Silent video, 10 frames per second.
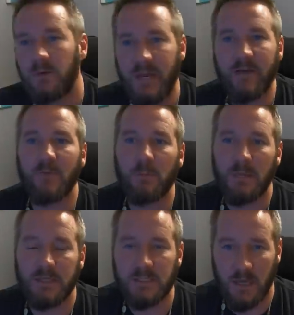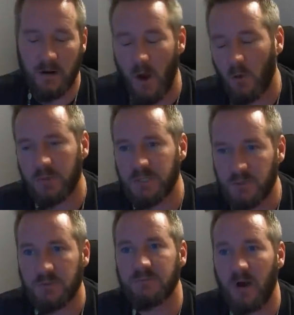Never mix that, always
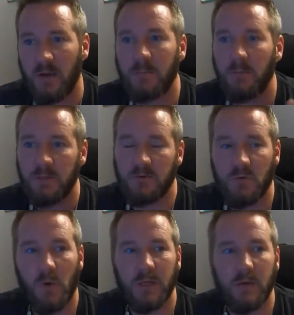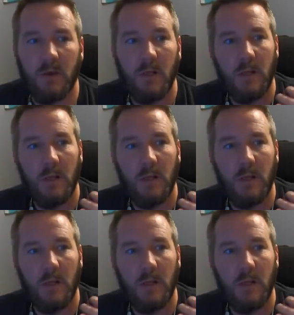use 5W20.